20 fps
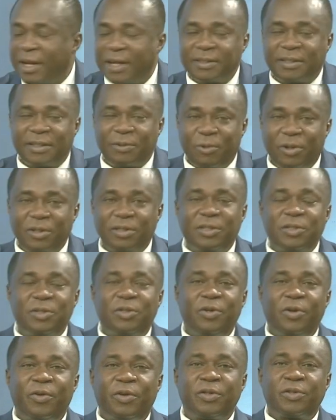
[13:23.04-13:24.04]
That's the quantity
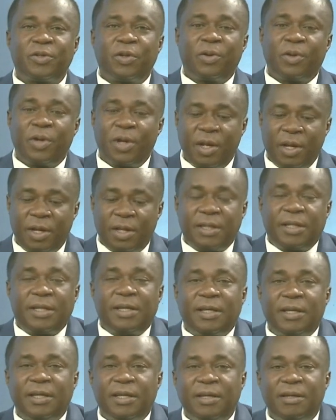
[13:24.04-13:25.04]
theory. So
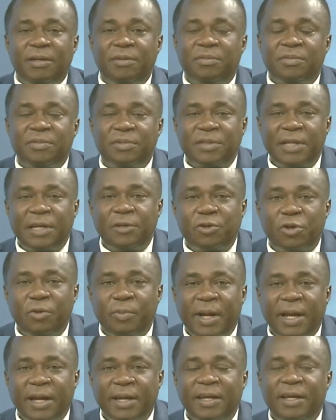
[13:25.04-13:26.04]
the central
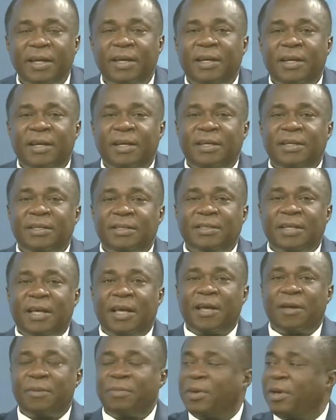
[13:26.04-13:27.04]
bank is
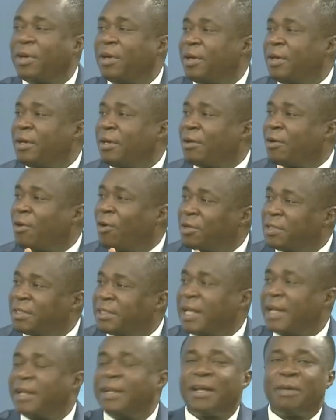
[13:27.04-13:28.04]

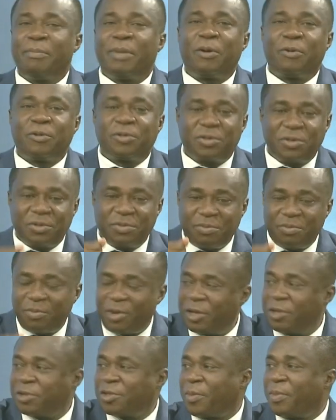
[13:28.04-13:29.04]
concerned about
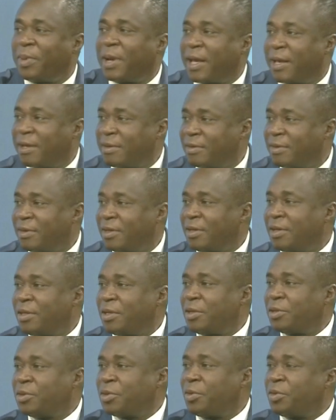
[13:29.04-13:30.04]
money supply.
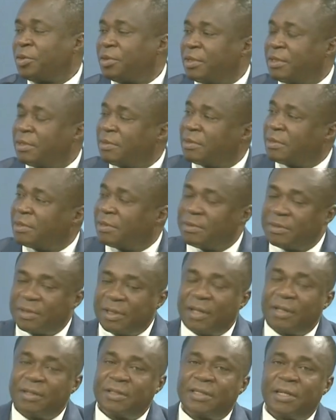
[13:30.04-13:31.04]
So
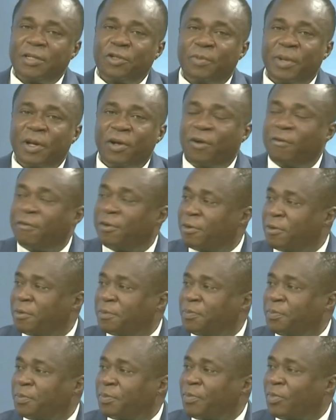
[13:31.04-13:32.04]
the central bank governor,
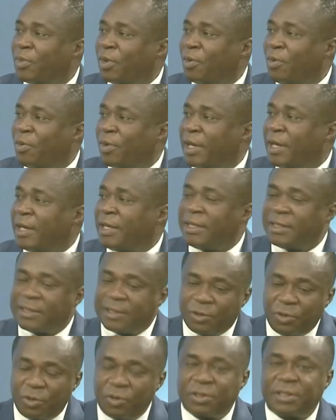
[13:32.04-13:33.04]

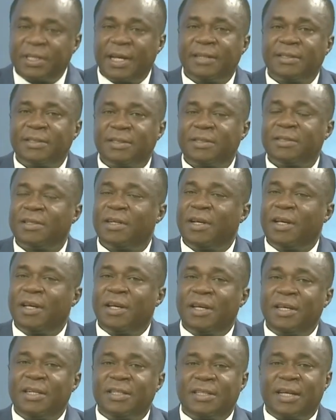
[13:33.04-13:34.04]
his new stance
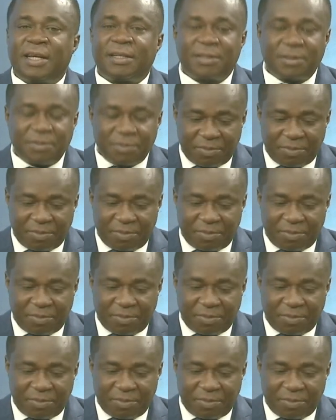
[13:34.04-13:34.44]
is that,